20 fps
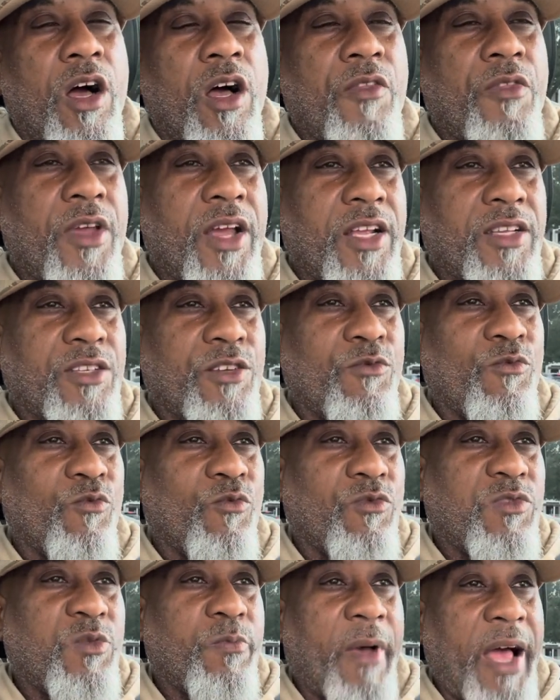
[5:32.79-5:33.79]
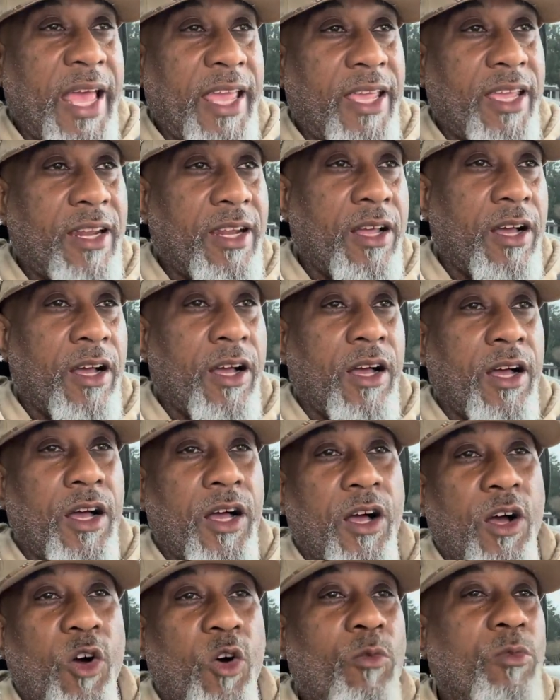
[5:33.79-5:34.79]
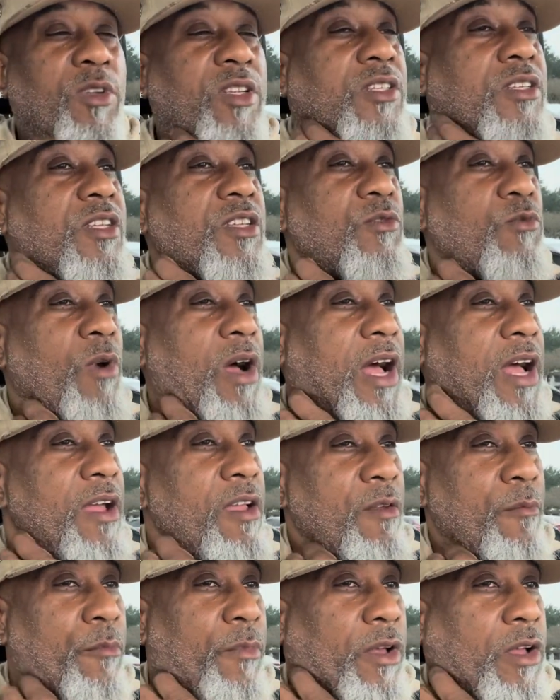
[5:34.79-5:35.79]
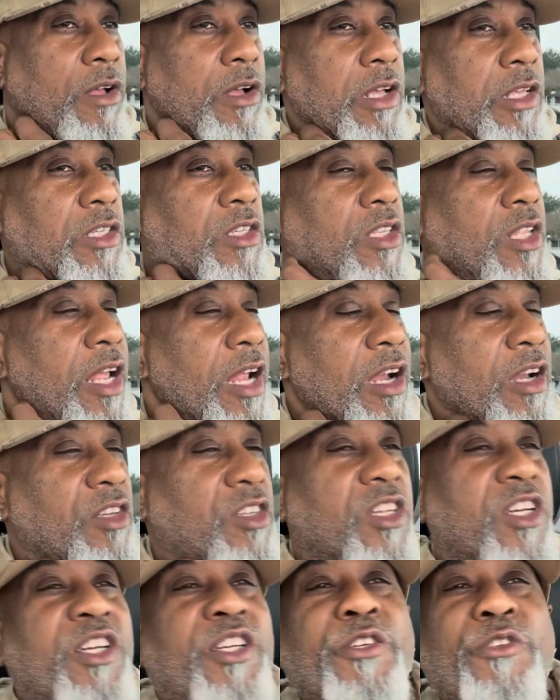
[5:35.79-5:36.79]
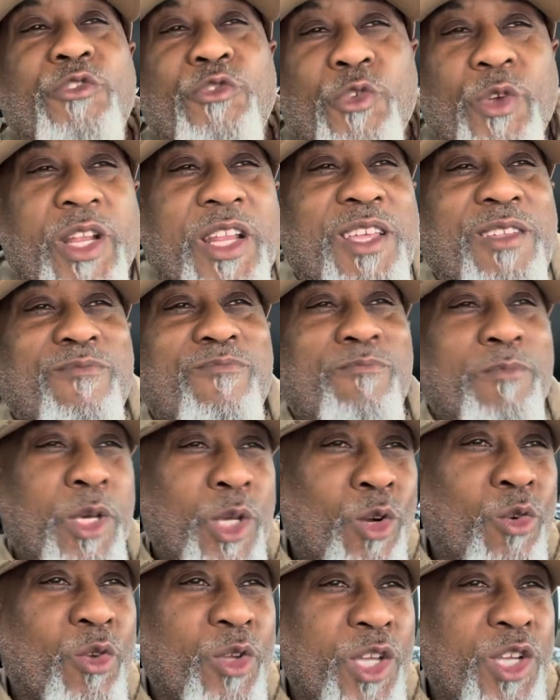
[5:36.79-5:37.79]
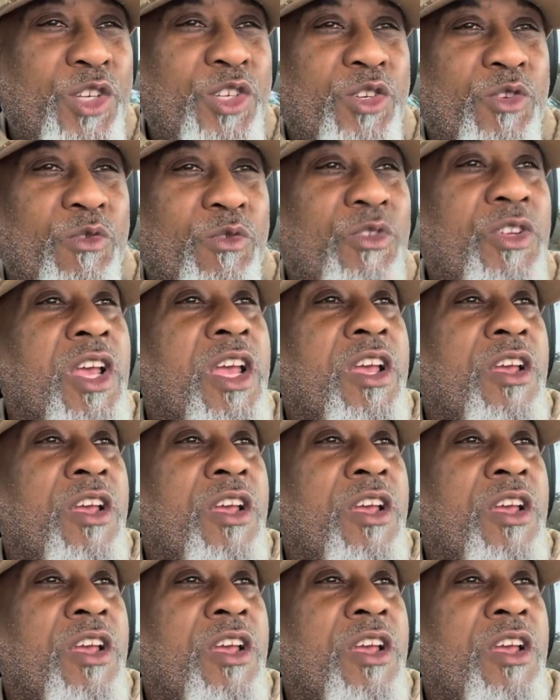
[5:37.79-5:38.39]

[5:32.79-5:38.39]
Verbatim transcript: There's a spike in homelessness. Why? Because there's untreated mental issues.